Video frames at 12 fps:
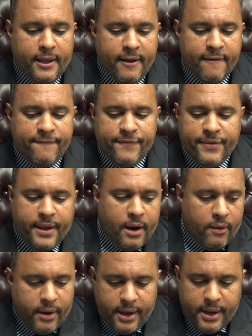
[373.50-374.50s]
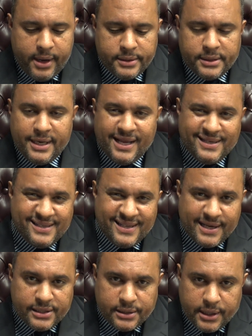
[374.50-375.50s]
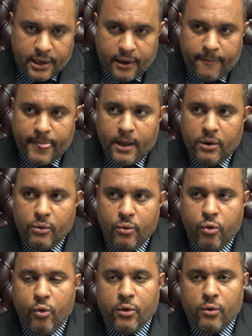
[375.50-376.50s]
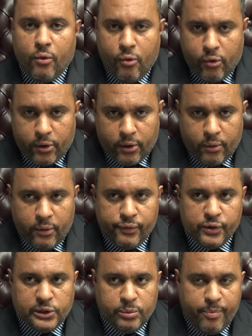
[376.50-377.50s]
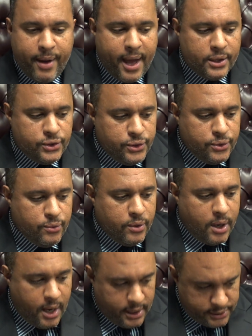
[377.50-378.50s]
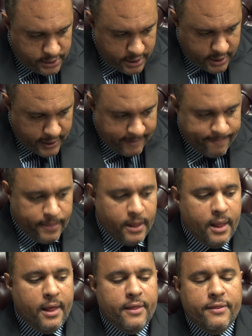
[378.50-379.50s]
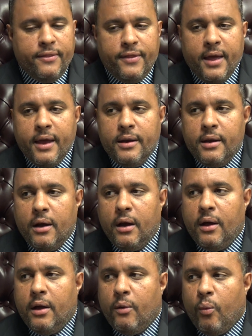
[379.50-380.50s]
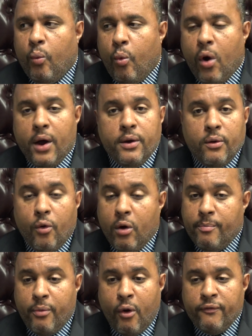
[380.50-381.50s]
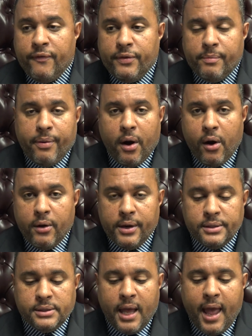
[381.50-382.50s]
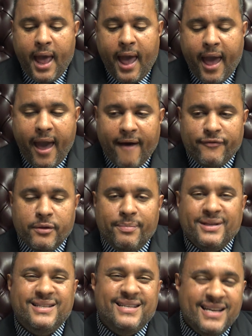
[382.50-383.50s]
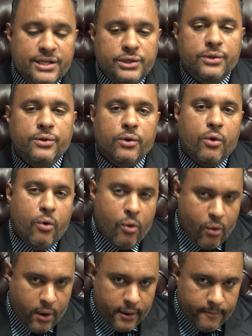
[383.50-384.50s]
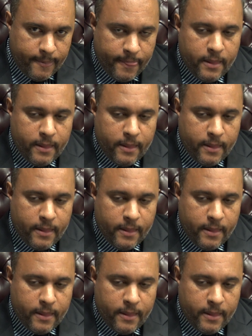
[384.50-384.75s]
If there is an existing court order with respect to custody, then one or both of the parties have to petition the court